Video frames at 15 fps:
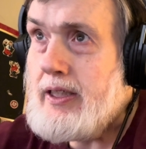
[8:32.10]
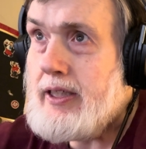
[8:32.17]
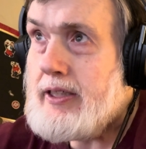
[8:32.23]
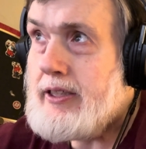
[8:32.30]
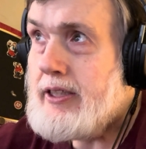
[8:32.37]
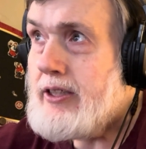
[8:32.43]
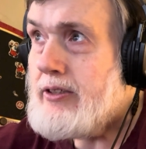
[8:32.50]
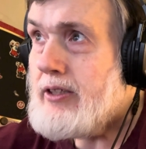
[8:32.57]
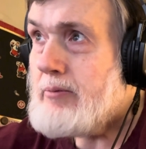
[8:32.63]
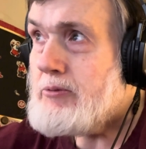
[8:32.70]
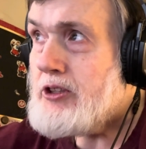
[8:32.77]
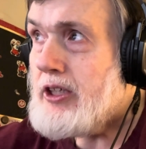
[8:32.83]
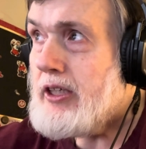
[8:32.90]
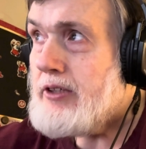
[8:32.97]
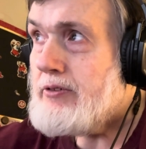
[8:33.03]
and I'm
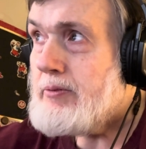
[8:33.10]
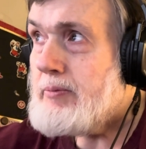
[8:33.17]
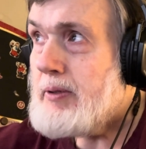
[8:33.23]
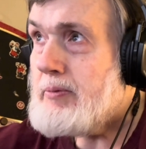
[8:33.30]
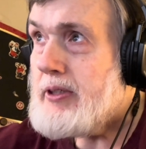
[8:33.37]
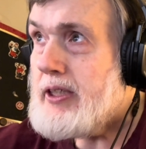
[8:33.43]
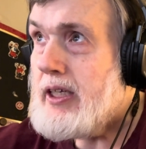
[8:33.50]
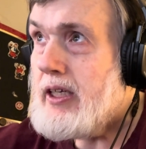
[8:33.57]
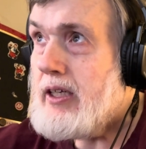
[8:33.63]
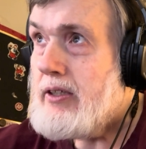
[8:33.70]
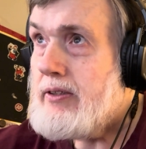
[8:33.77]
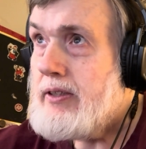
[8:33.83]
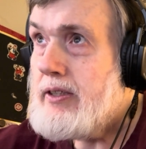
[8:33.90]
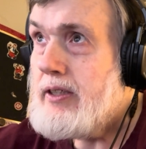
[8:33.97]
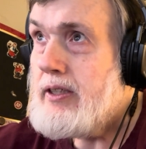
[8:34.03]
trying to remember
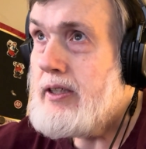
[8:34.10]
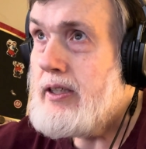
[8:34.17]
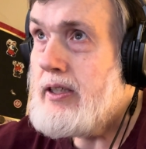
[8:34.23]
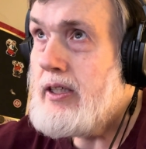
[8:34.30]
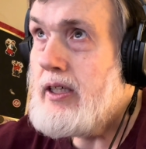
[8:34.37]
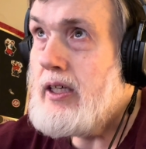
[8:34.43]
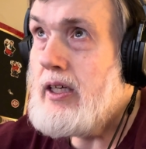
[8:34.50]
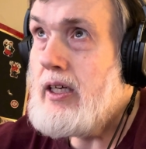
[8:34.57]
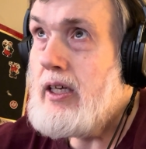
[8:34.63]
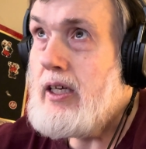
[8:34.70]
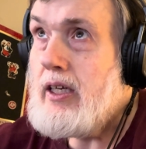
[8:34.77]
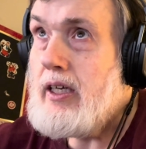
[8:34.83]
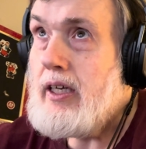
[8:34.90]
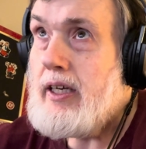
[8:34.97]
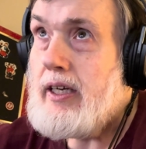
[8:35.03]
now
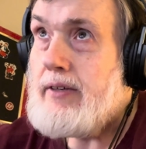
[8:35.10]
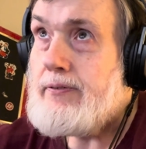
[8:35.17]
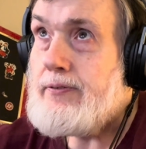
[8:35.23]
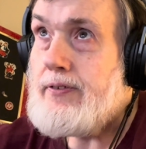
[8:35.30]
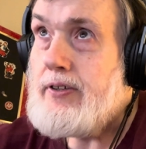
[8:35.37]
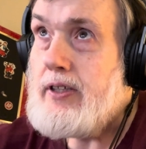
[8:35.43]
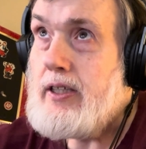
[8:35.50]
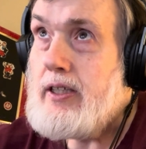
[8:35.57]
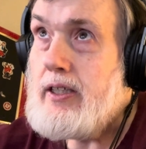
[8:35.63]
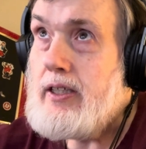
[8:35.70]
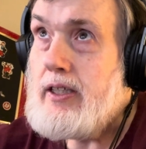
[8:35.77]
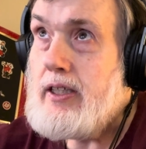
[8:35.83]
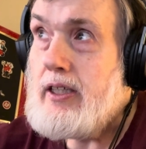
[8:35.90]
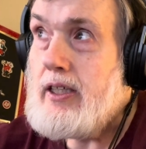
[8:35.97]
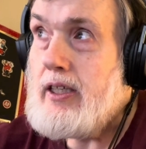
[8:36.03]
if
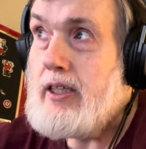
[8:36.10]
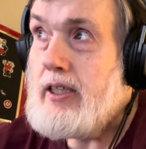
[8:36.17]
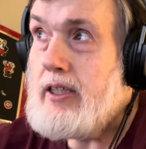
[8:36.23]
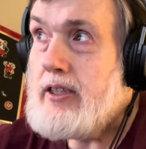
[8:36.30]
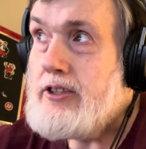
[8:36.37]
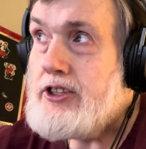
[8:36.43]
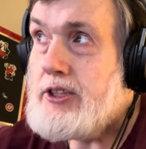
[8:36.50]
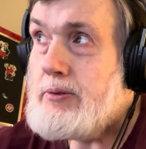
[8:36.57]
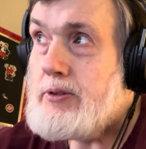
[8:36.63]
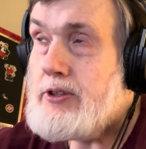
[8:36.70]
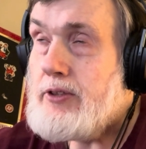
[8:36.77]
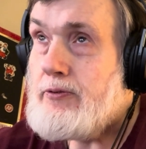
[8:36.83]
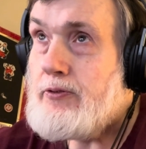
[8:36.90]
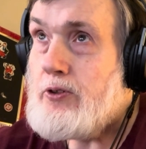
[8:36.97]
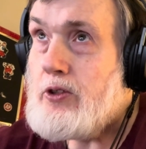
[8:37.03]
she
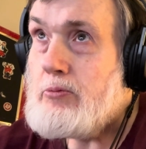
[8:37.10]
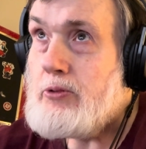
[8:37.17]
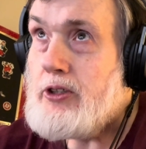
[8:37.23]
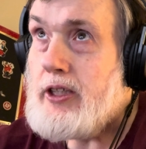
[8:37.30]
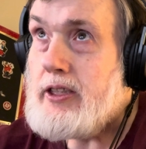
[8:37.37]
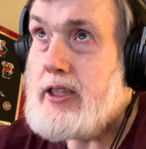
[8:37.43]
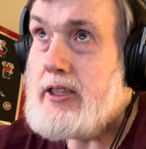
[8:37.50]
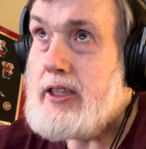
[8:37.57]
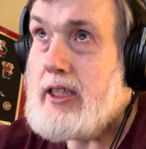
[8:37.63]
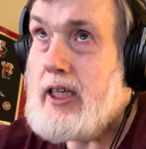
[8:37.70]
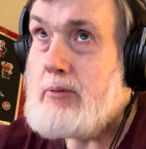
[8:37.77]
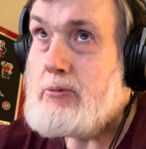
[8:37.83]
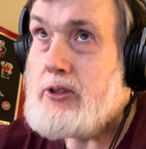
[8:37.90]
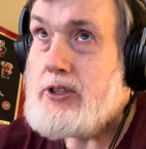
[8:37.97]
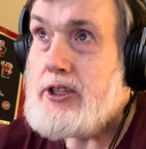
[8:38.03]
was former at the
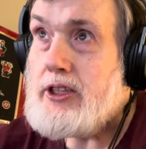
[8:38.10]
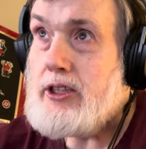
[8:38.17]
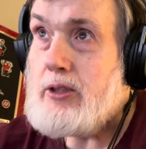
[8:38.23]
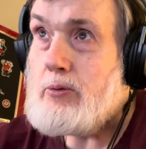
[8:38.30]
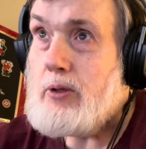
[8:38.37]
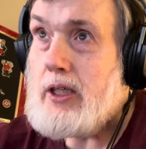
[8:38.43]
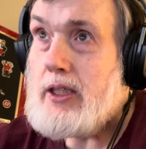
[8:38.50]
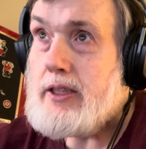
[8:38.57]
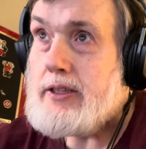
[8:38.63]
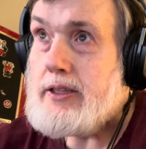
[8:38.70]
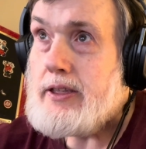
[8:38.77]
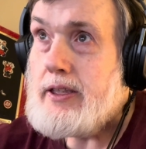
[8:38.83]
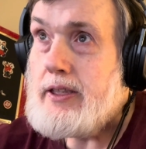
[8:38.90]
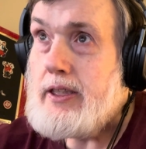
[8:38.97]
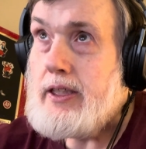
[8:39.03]
time or still
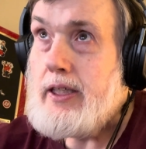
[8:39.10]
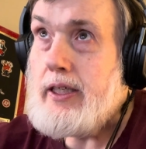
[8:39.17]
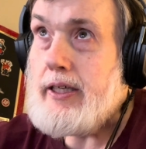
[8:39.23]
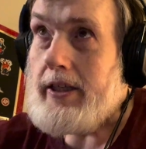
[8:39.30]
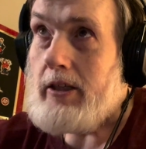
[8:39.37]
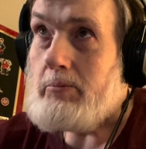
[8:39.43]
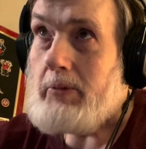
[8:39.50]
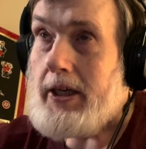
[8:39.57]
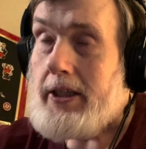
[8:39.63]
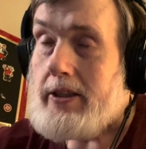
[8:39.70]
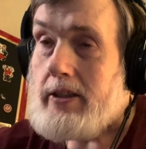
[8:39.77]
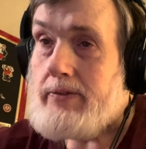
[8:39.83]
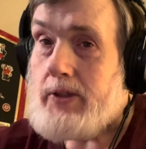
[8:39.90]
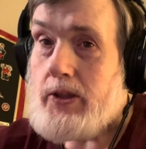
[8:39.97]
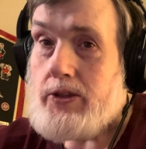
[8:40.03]
was, the
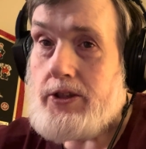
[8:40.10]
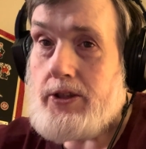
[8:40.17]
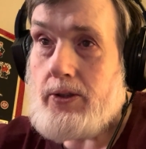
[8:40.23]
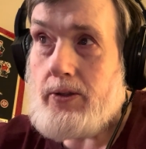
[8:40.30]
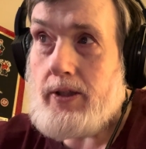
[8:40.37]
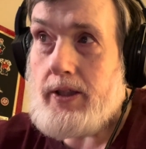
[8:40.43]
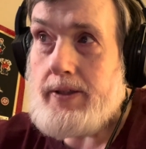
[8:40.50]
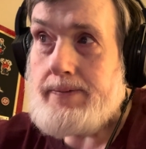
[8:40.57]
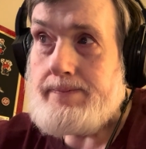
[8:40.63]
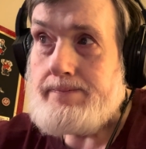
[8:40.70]
mayor of Osceola,